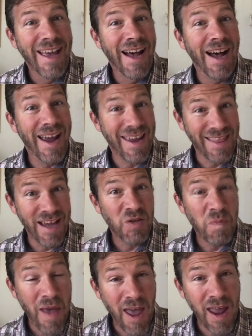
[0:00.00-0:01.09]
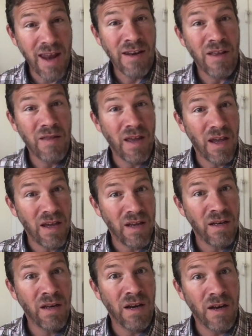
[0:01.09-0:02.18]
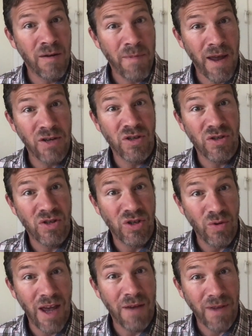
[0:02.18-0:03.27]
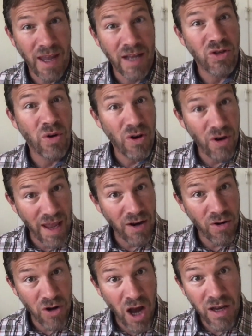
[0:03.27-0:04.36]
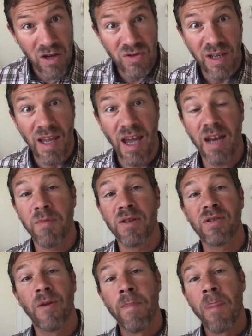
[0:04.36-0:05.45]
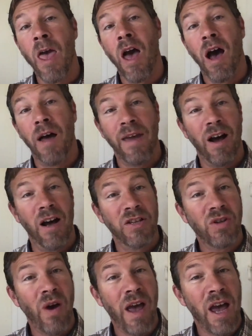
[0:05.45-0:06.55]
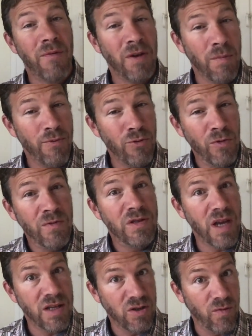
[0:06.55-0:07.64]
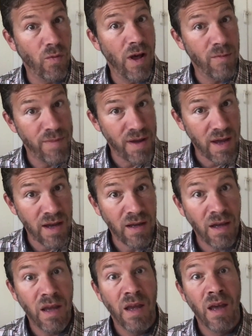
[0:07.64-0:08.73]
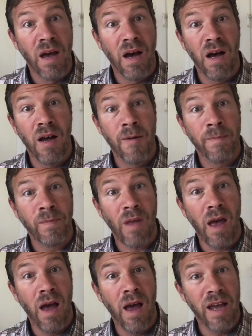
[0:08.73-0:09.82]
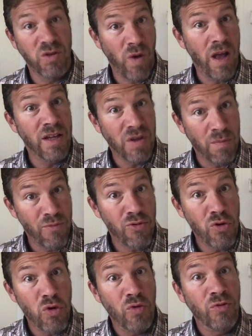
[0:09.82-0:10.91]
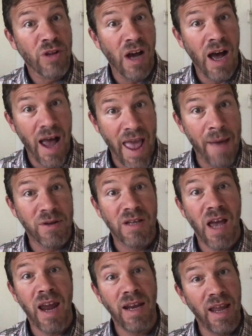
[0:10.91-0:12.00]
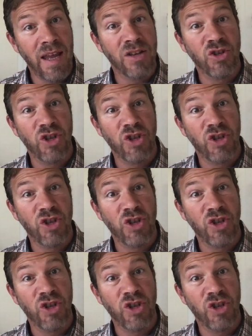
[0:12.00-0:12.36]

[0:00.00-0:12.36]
and less pain than patients who have cancer and are not using cannabis. They also have an improved sense of well-being, as well as improved appetite and